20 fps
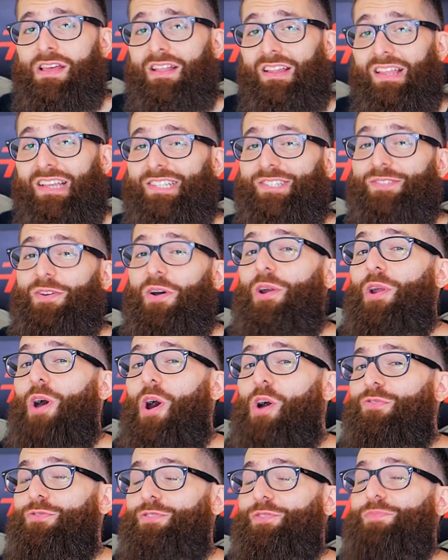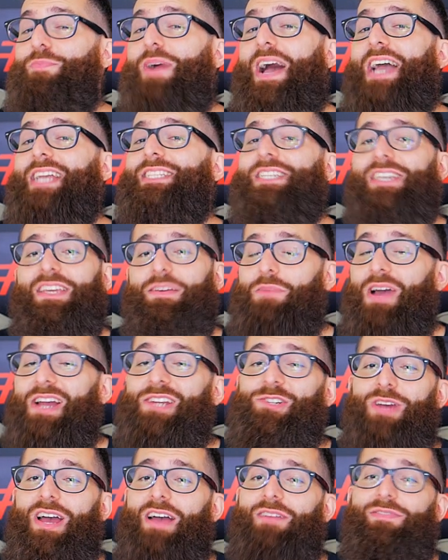Let's start off with my team. I
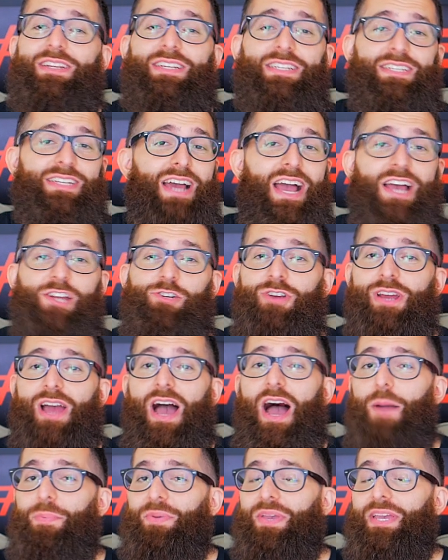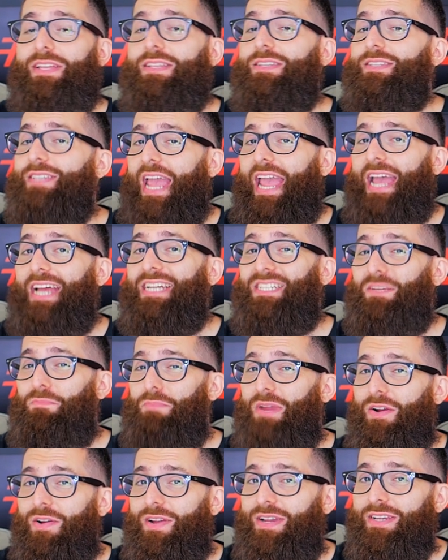drafted DeAndre Hopkins and
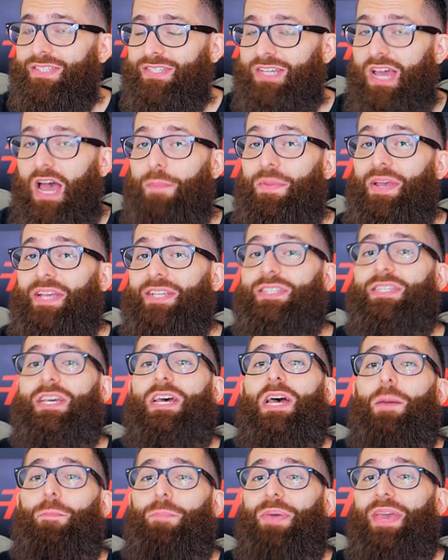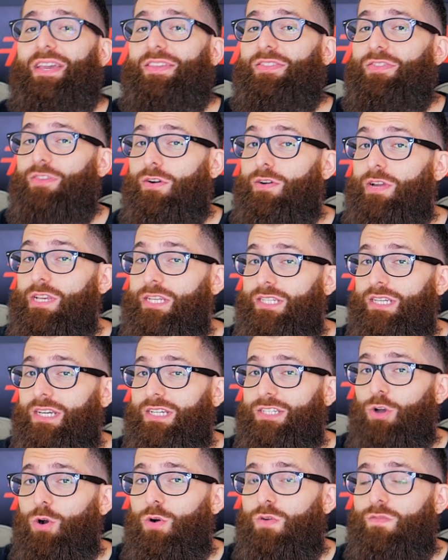Demaryius Thomas. Pick
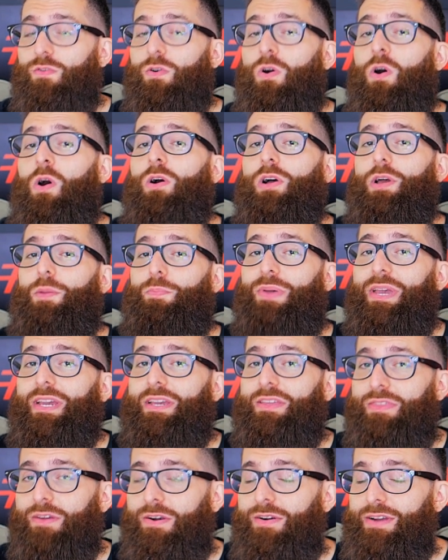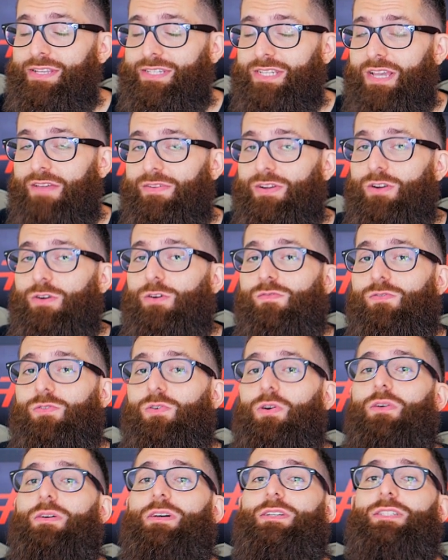36 overall and pick 37
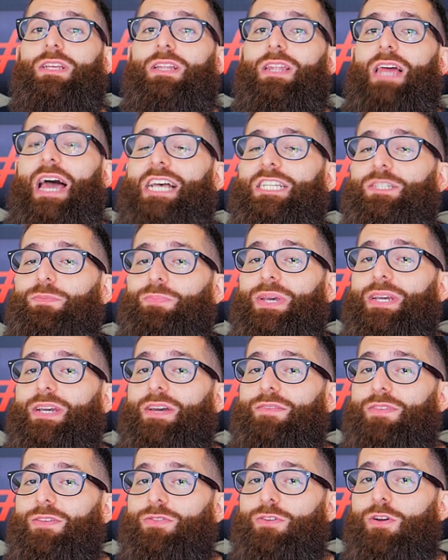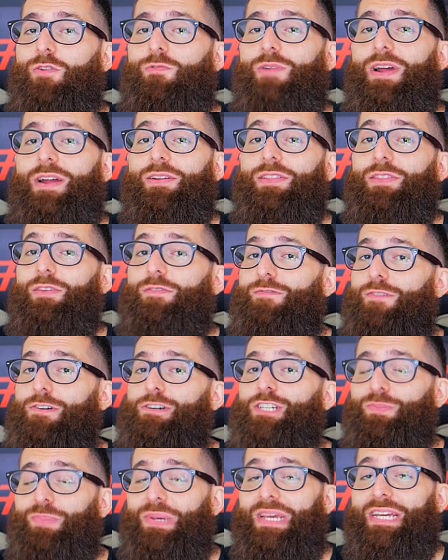overall. That's the last pick of the third round and the
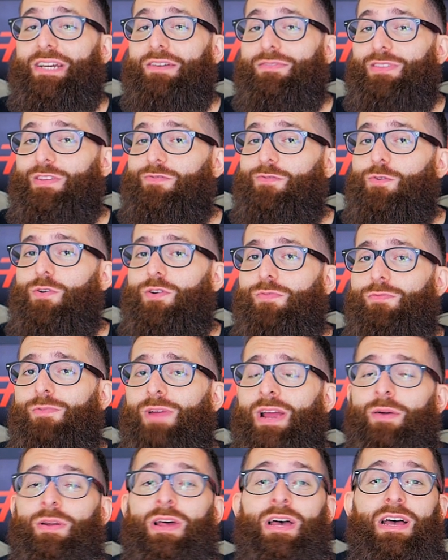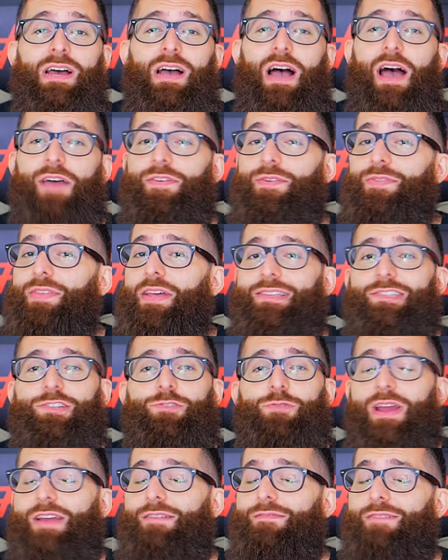first pick of the fourth round. I think that's
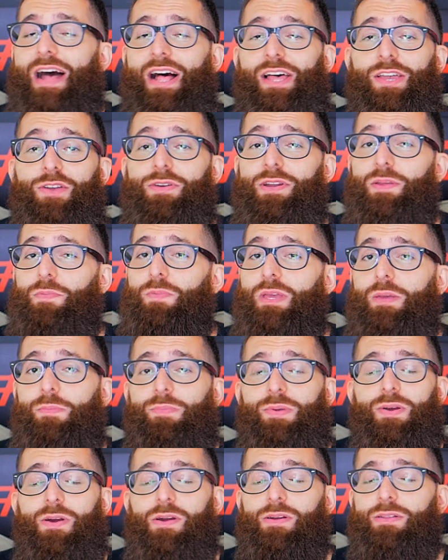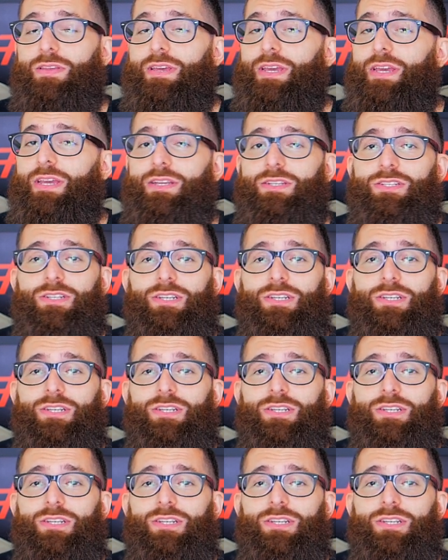great value in a PPR league.